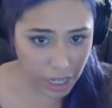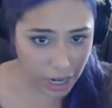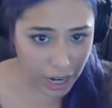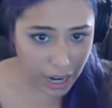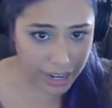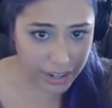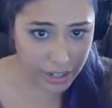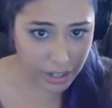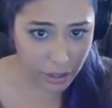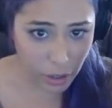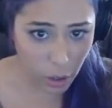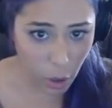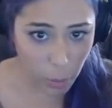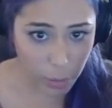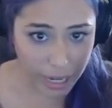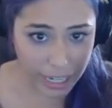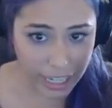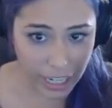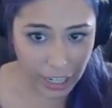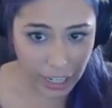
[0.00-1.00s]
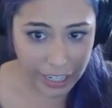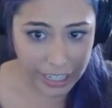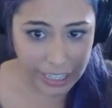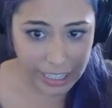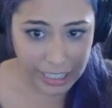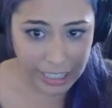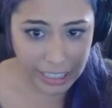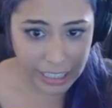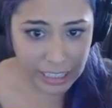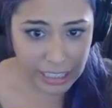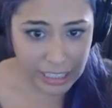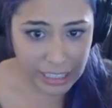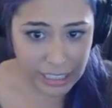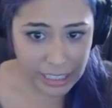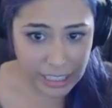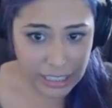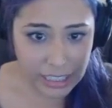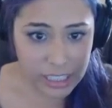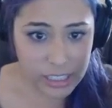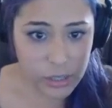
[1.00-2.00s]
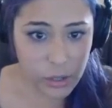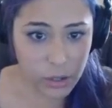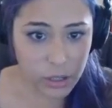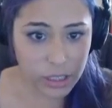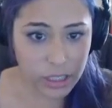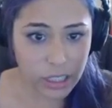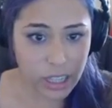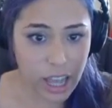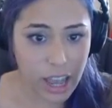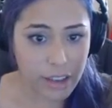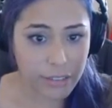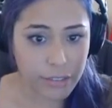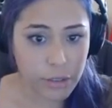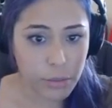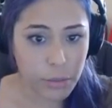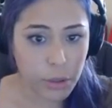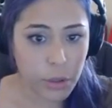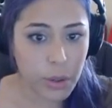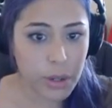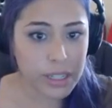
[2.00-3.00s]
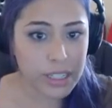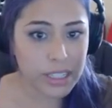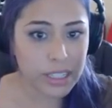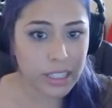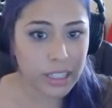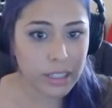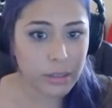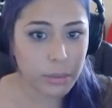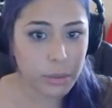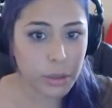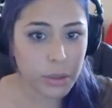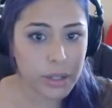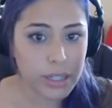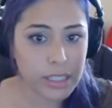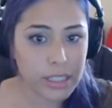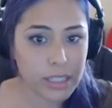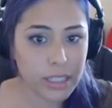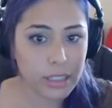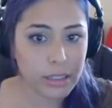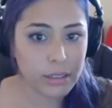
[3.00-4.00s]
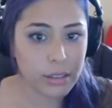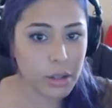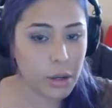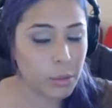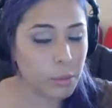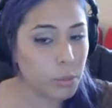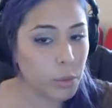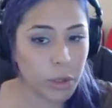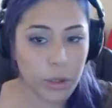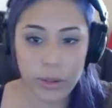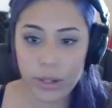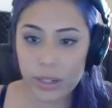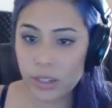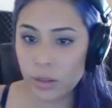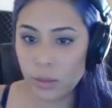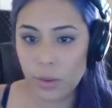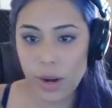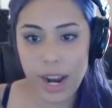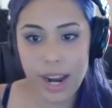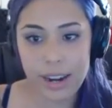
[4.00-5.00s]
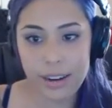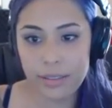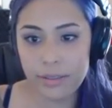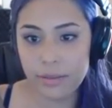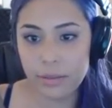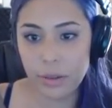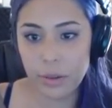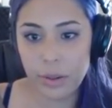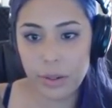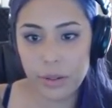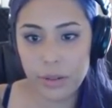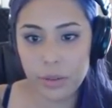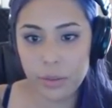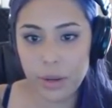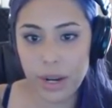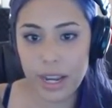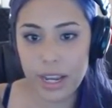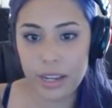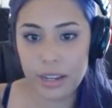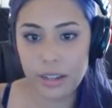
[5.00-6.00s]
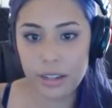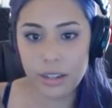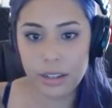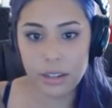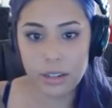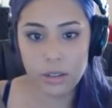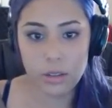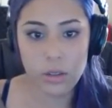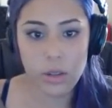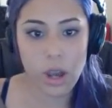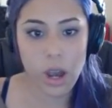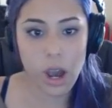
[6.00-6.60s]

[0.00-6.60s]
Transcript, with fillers: God! Oh, my God! Let's go to the left. We're going to the right. We're going to the right. No!